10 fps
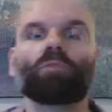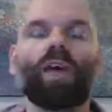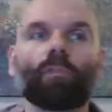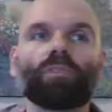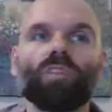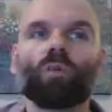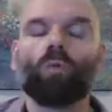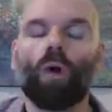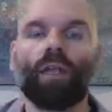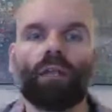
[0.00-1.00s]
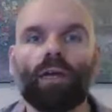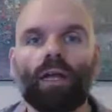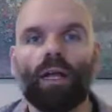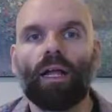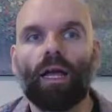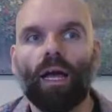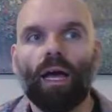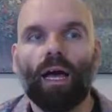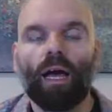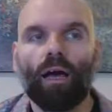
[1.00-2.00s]
to episode 1
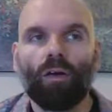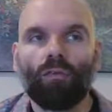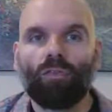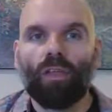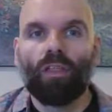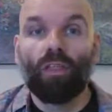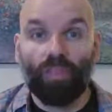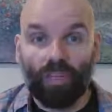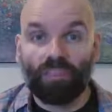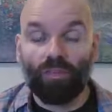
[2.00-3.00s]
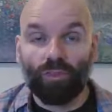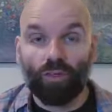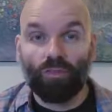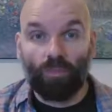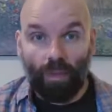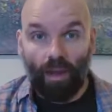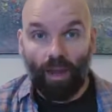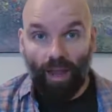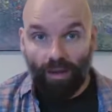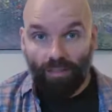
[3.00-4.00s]
of The Things I've Learned from Barry
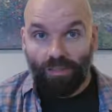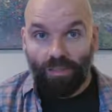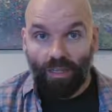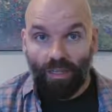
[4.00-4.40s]
Harris.